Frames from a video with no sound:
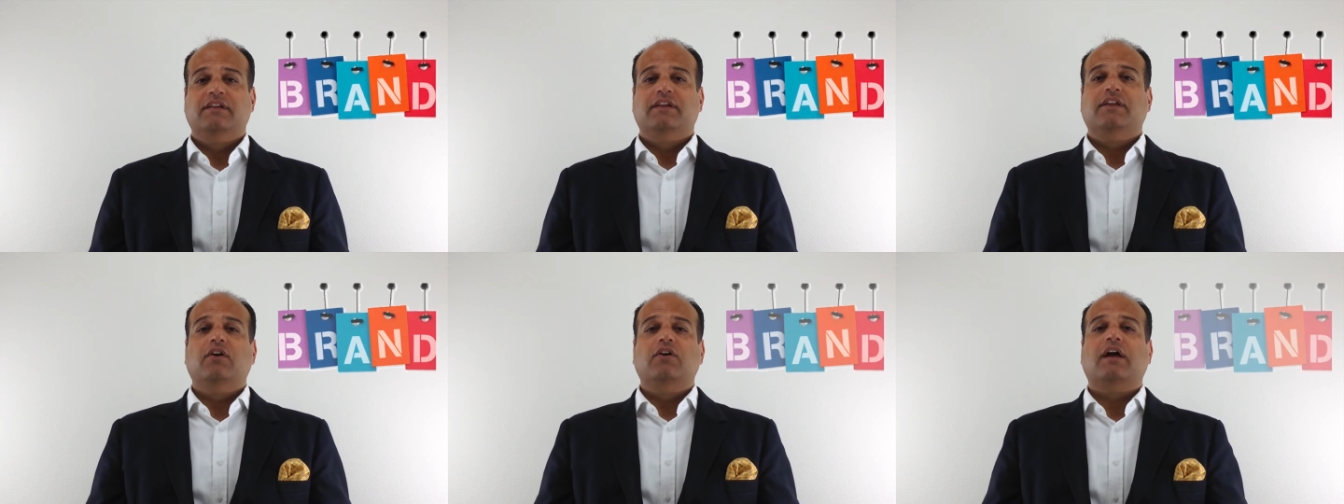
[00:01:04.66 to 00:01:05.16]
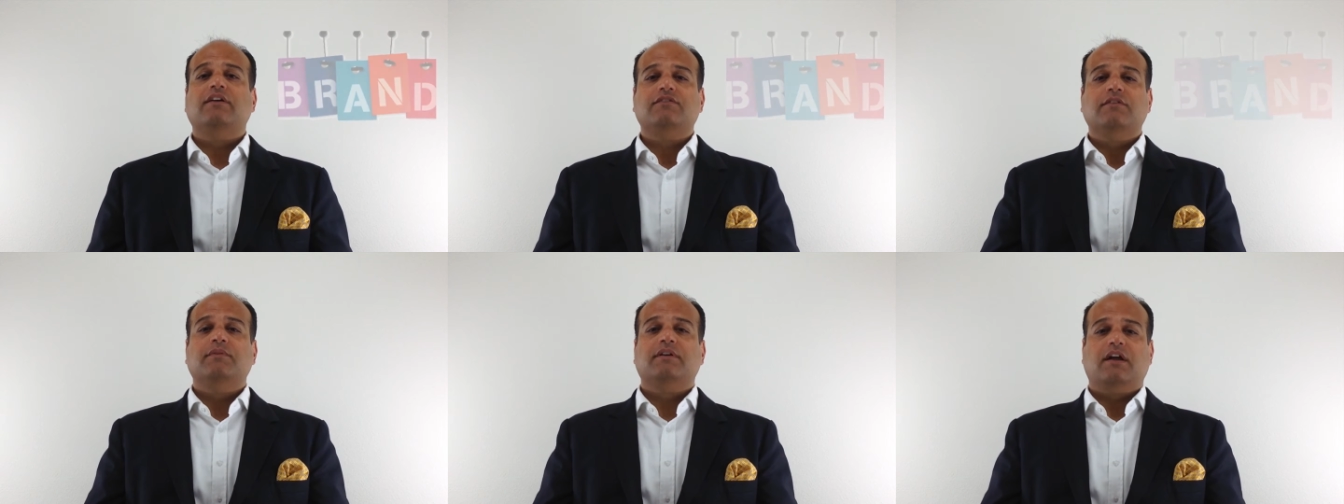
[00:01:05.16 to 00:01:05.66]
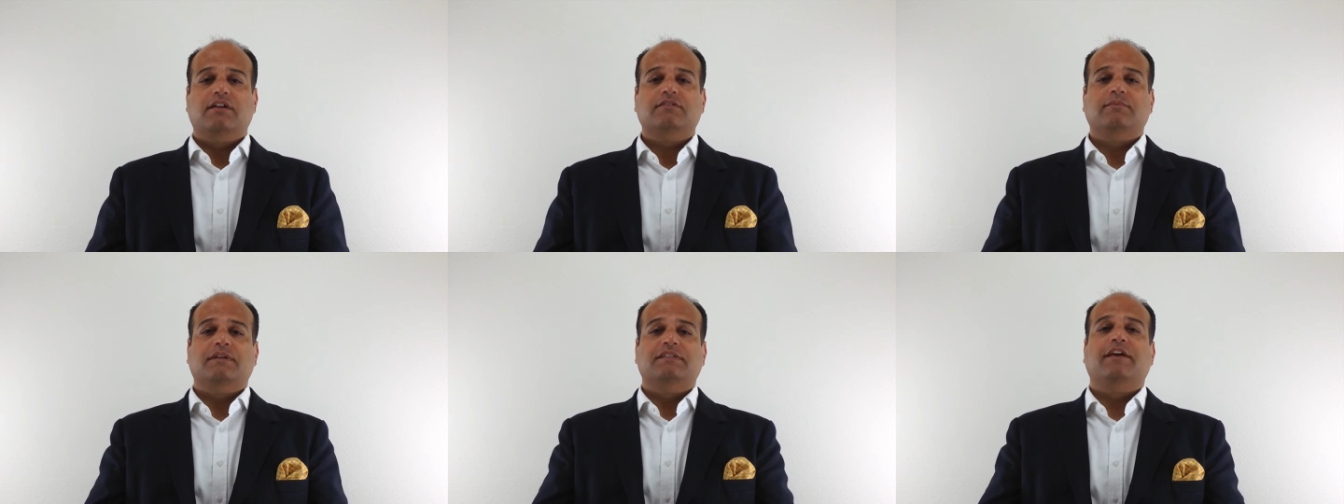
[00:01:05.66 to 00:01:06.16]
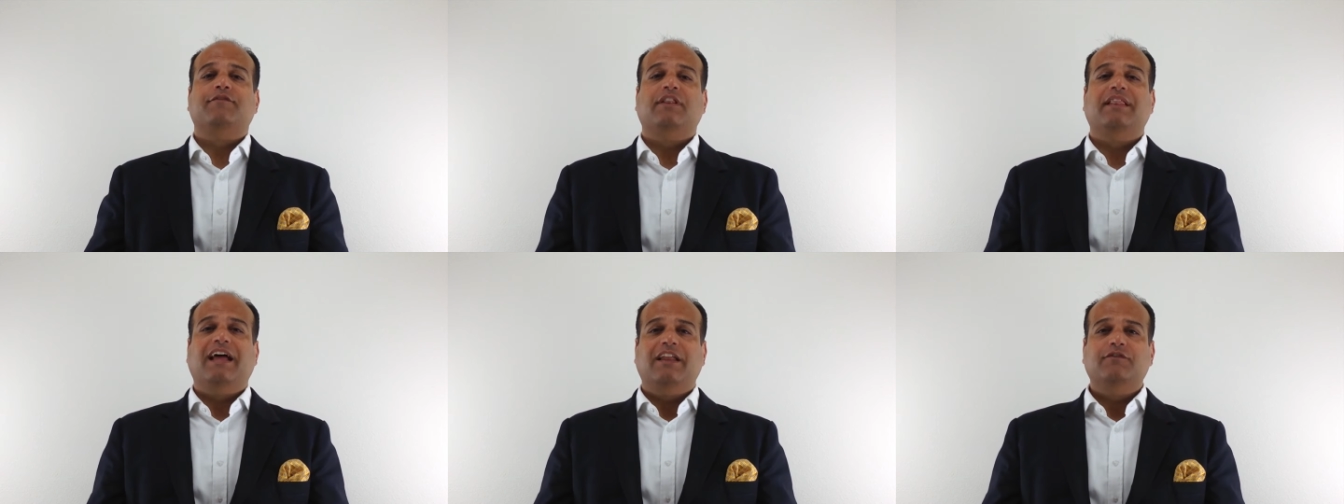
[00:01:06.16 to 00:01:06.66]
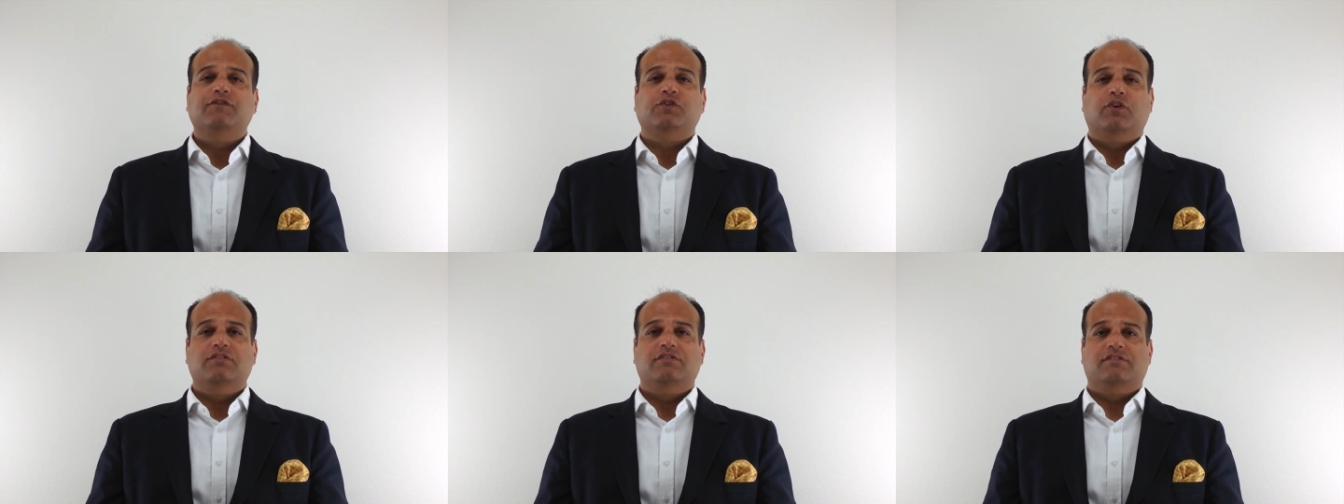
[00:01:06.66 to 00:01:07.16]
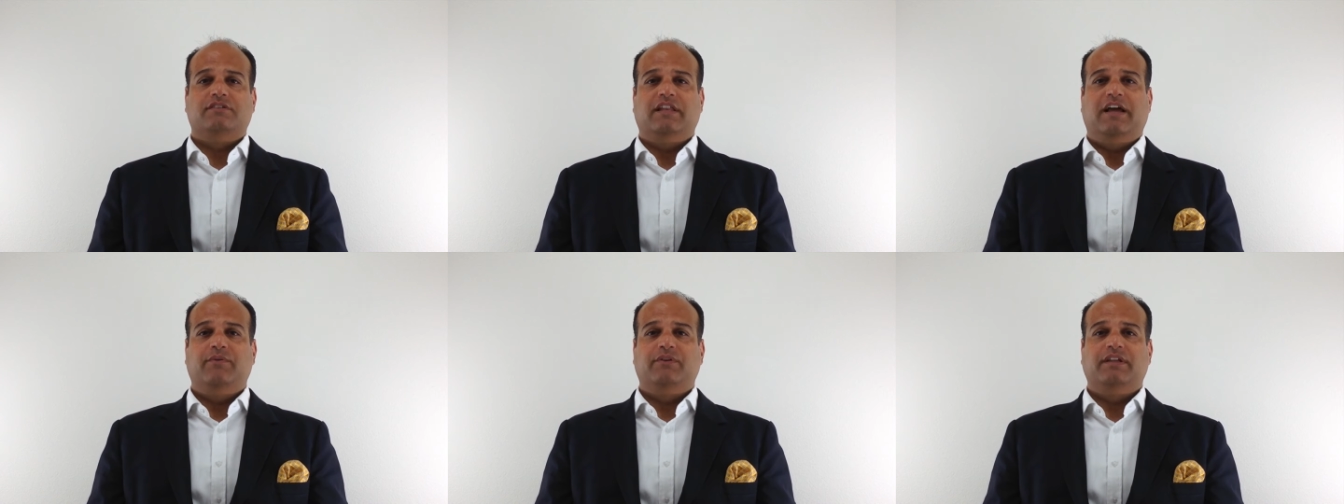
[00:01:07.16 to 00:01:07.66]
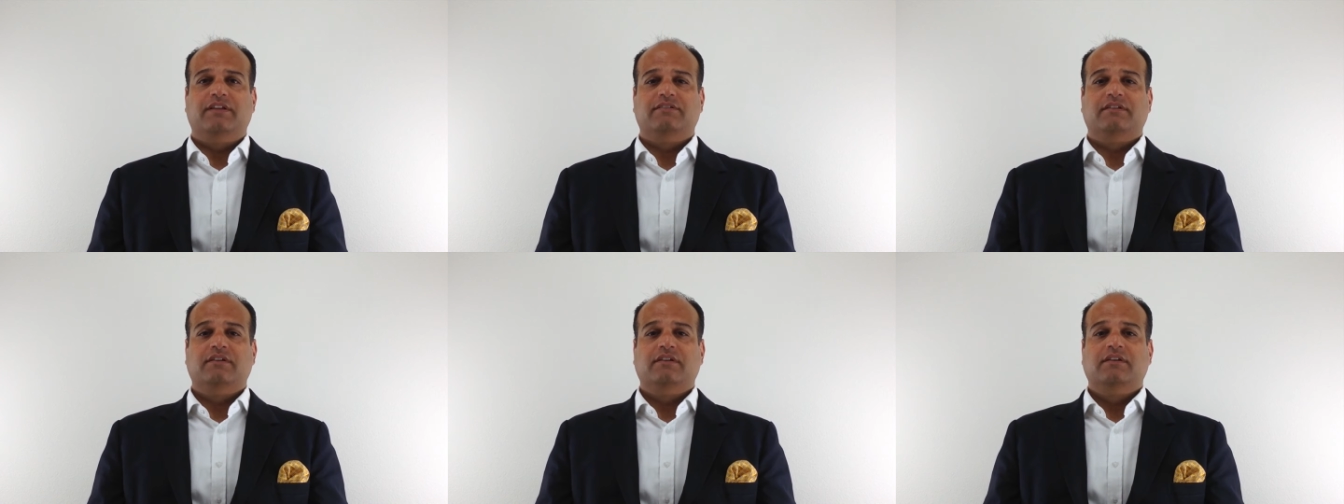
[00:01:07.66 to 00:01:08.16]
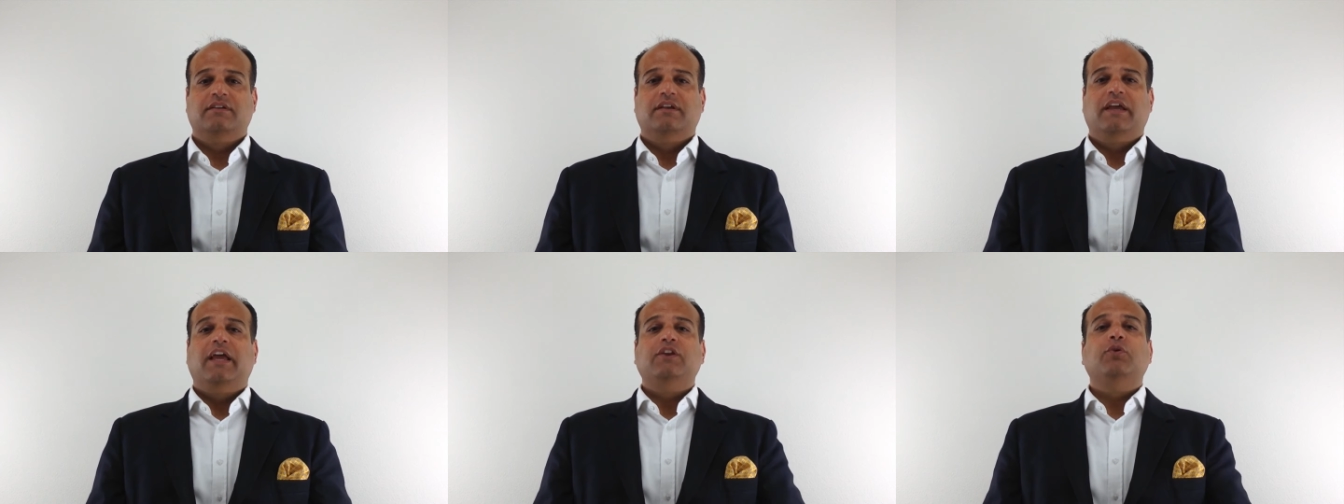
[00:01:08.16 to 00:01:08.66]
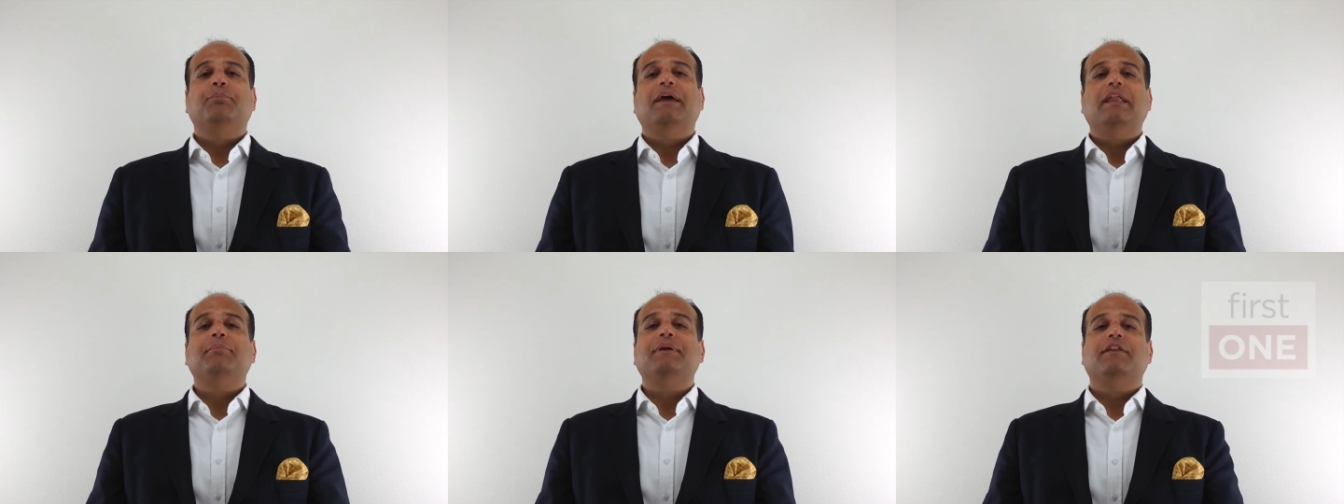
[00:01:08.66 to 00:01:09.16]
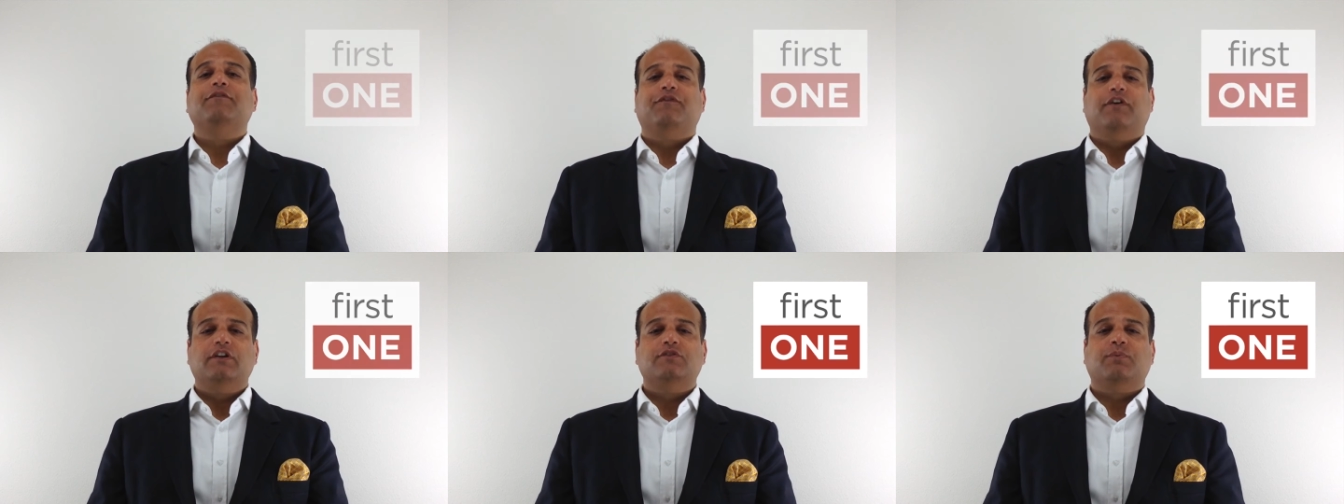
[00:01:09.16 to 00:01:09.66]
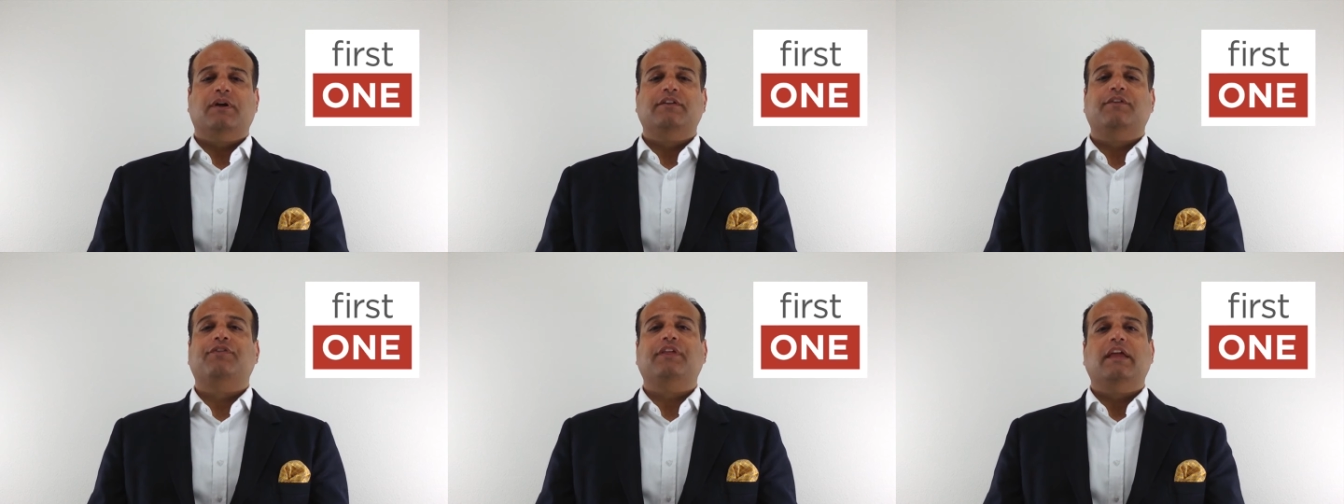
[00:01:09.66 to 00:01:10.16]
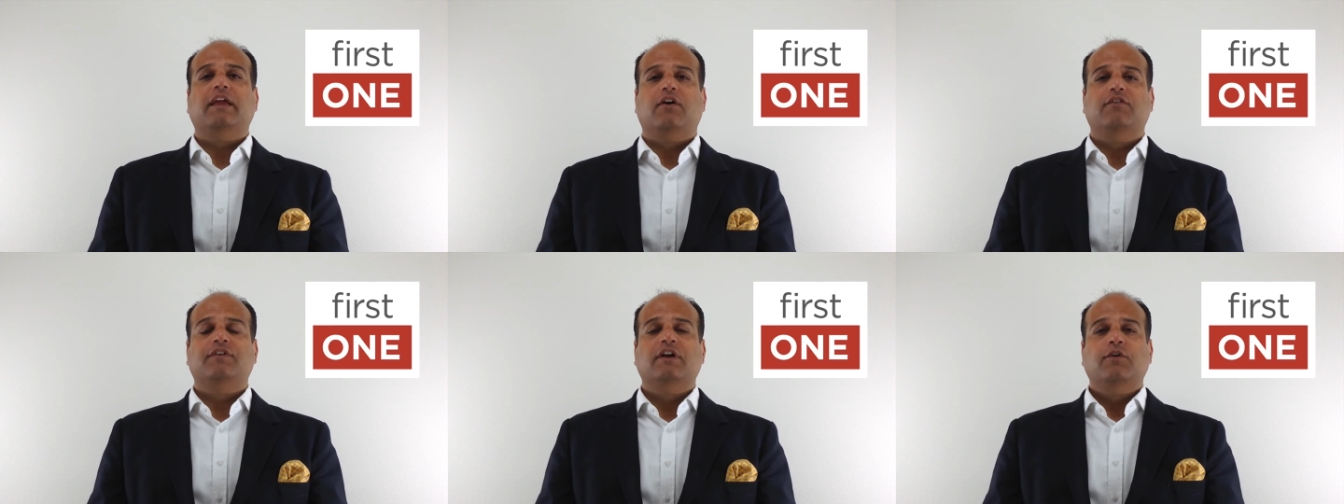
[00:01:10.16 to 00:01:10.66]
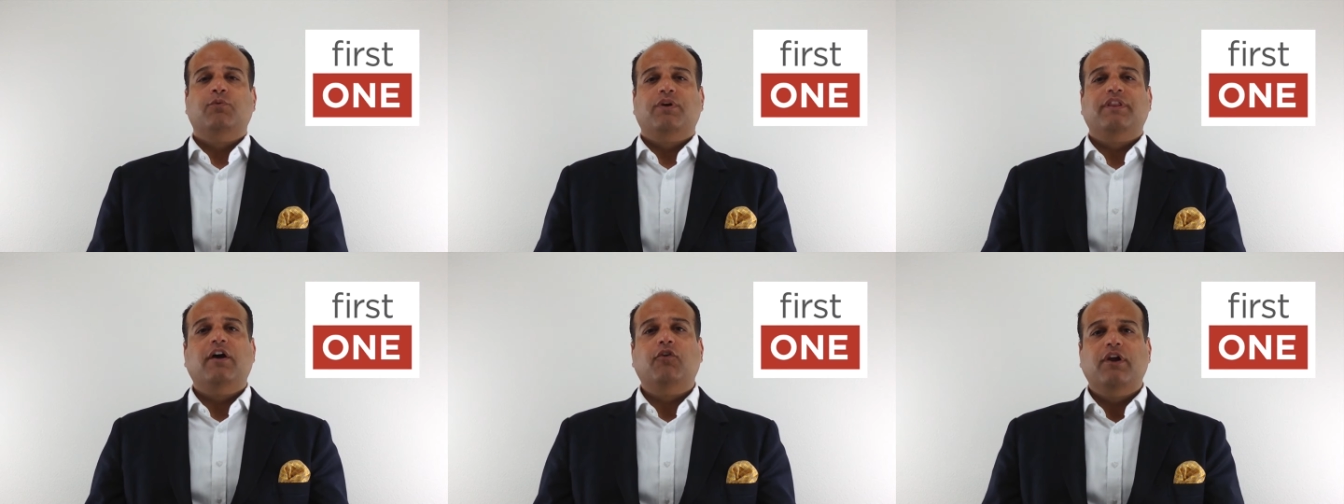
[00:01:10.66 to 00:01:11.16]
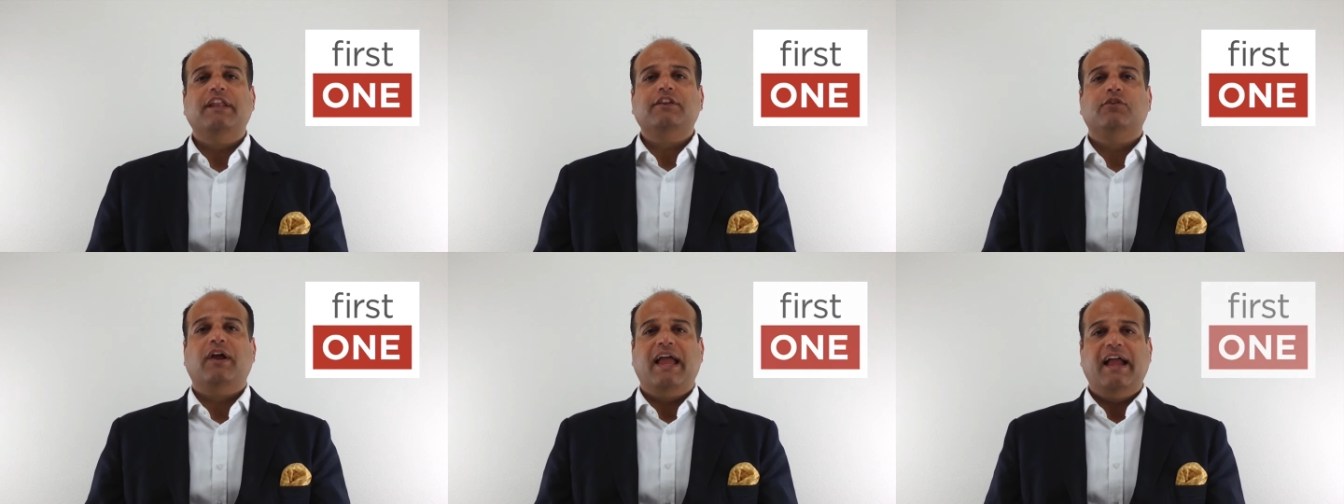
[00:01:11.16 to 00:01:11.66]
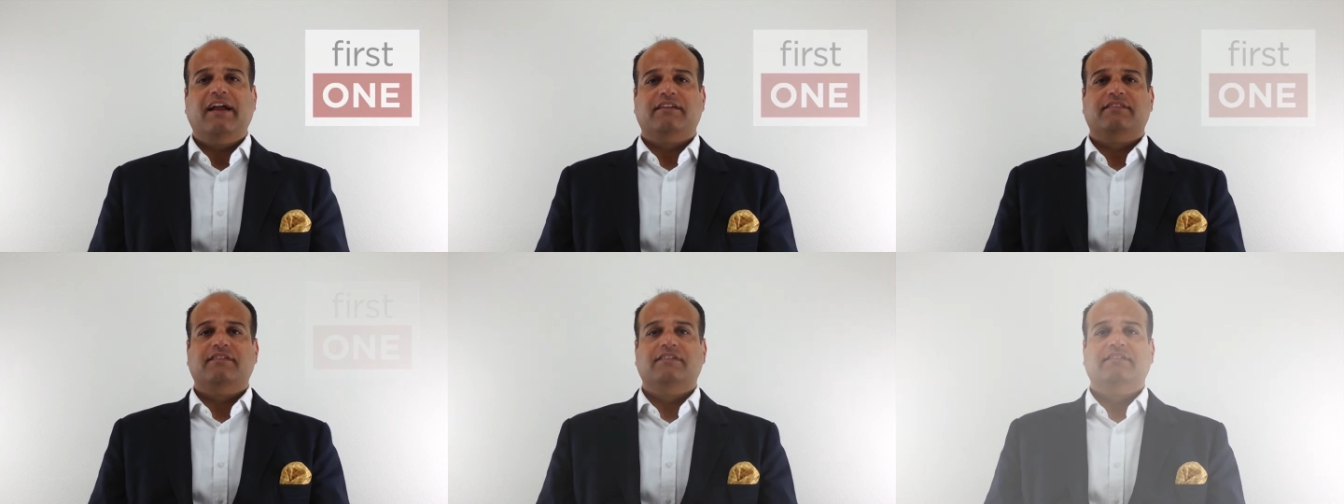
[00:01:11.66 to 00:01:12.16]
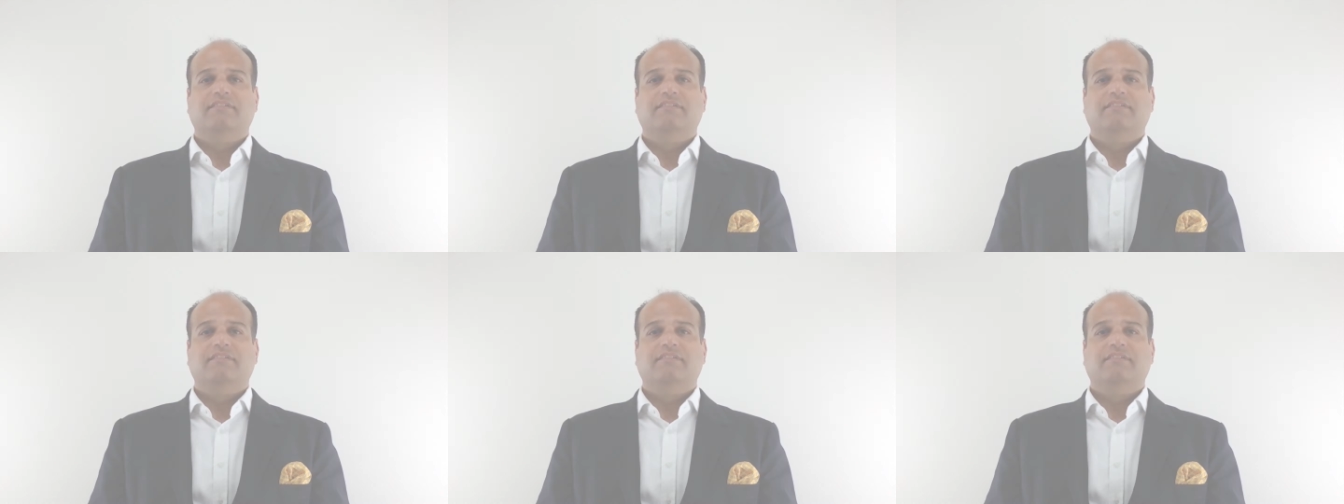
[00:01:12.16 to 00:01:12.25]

You know, customers have a lot of choices in nowadays, and you better be the first one to think of when they are ready to act.